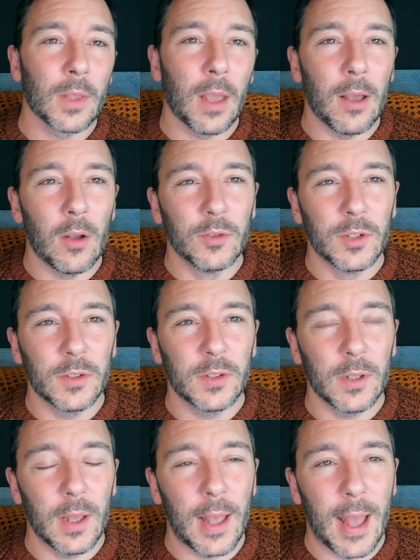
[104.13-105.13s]
I'll
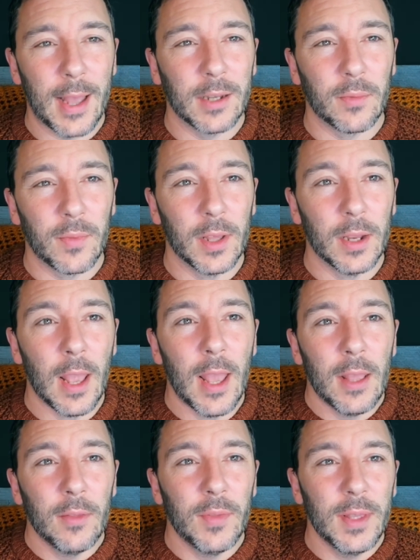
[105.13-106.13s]
just add that
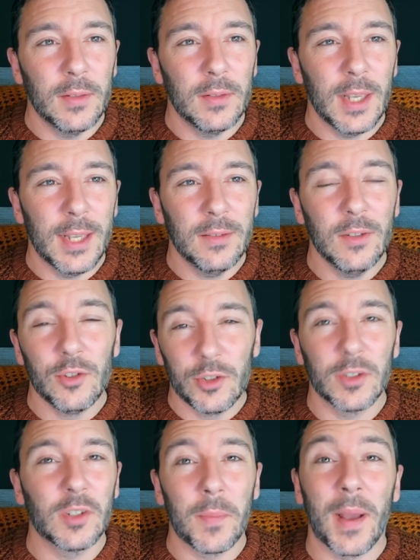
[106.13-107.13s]
this isn't
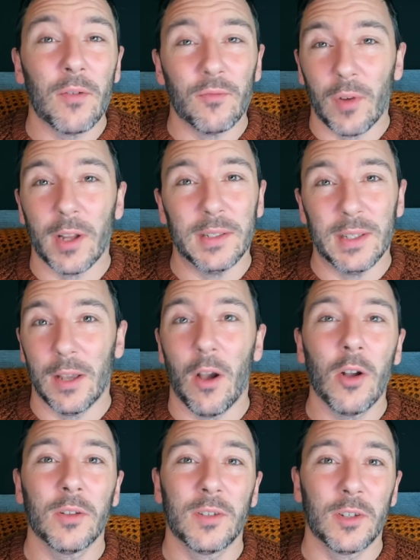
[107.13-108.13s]
just about writing
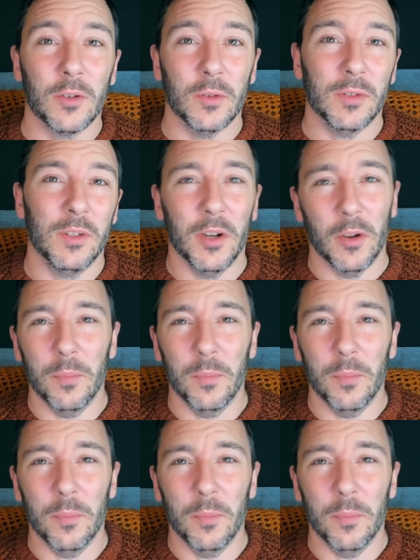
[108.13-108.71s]
articles,